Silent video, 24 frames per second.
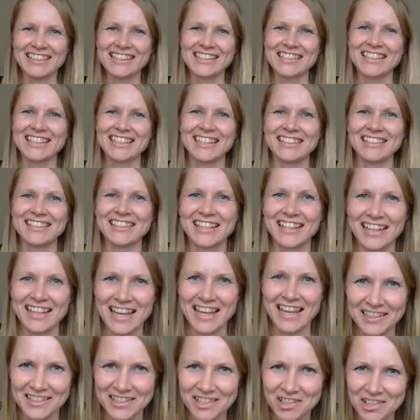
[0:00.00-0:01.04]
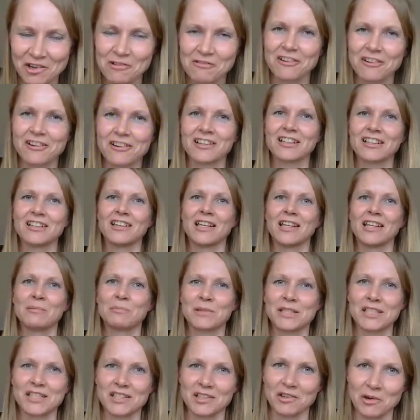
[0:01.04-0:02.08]
this thing that I had so far
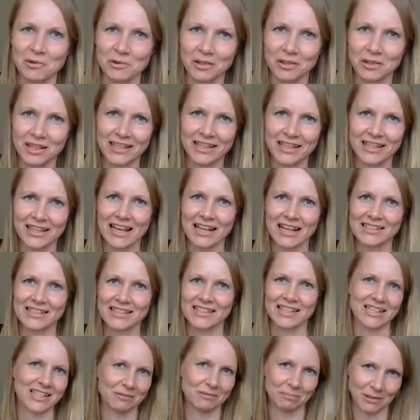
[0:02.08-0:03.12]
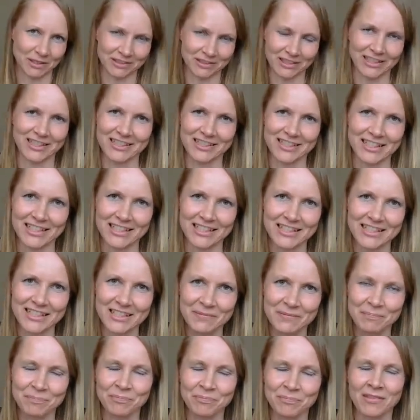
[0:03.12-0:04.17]
glimpsed only as experiences.